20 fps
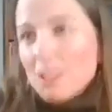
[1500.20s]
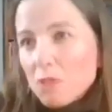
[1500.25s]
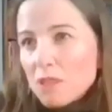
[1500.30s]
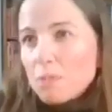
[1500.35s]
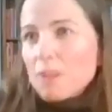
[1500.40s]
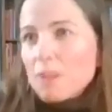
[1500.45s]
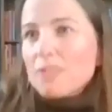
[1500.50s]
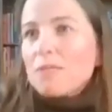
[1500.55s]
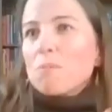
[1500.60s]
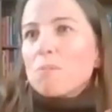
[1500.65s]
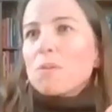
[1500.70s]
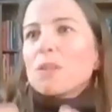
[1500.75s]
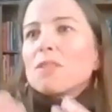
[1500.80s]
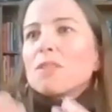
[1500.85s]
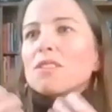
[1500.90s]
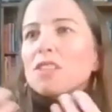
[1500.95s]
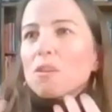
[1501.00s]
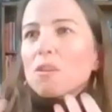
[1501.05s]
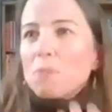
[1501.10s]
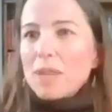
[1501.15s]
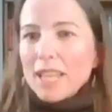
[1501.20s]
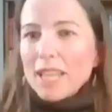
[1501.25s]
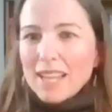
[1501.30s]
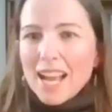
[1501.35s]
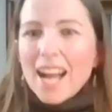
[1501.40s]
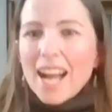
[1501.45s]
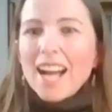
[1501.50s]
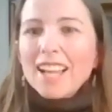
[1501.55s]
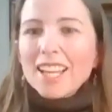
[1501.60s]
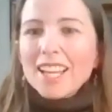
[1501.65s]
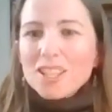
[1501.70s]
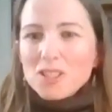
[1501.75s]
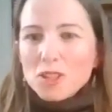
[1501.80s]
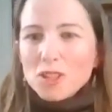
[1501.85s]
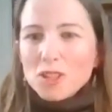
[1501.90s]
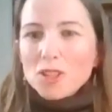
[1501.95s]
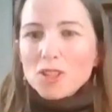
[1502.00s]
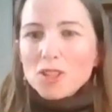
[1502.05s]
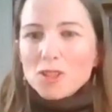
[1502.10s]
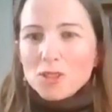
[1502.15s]
the responsibility of being an ally to
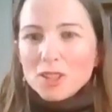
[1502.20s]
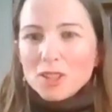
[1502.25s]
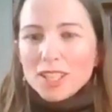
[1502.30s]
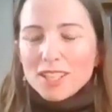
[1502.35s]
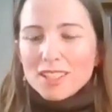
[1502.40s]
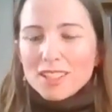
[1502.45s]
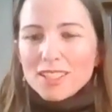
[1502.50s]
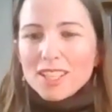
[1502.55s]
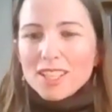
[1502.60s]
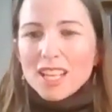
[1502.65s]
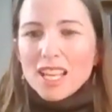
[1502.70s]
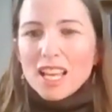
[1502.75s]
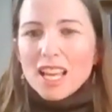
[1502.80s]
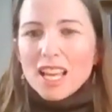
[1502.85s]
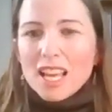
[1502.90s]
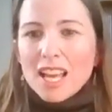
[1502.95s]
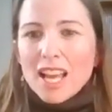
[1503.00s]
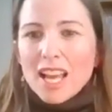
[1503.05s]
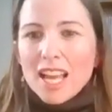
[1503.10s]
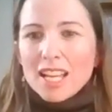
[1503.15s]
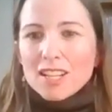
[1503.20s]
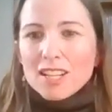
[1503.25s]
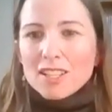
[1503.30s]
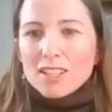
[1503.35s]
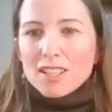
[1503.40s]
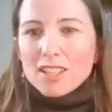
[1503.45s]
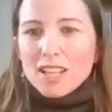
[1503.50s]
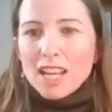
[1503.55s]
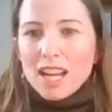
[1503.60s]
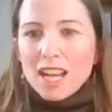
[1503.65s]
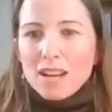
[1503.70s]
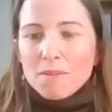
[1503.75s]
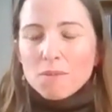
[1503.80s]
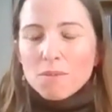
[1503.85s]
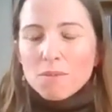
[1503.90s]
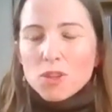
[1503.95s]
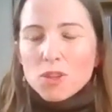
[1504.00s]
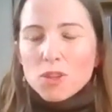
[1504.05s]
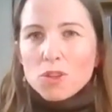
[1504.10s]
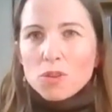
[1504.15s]
your student, and
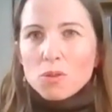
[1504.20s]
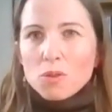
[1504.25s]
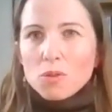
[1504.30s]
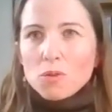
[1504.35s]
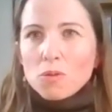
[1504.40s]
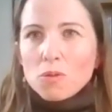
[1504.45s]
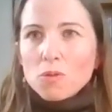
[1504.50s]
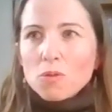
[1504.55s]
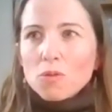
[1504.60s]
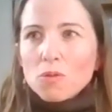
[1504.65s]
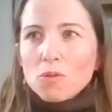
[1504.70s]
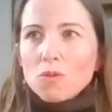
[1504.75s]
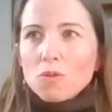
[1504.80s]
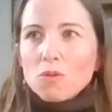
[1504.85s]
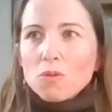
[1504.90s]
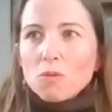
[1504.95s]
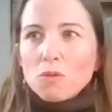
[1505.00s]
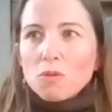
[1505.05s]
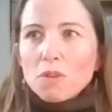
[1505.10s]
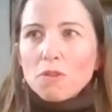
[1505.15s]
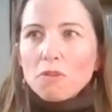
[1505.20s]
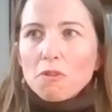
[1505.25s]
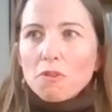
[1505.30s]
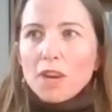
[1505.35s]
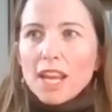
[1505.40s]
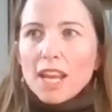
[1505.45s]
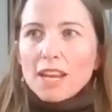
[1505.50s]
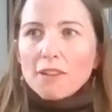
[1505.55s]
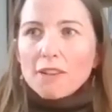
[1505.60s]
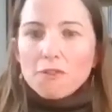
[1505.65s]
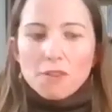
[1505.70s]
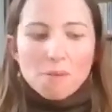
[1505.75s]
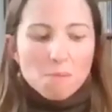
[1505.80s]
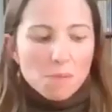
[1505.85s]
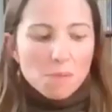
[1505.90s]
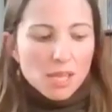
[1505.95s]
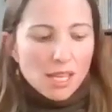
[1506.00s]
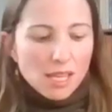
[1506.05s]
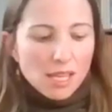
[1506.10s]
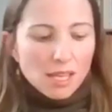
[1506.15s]
you refrain from
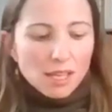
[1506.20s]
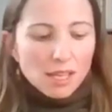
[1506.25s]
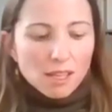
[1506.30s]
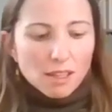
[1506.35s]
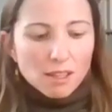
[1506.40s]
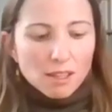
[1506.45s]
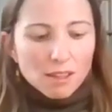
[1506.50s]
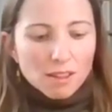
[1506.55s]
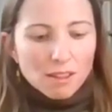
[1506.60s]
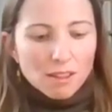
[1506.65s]
being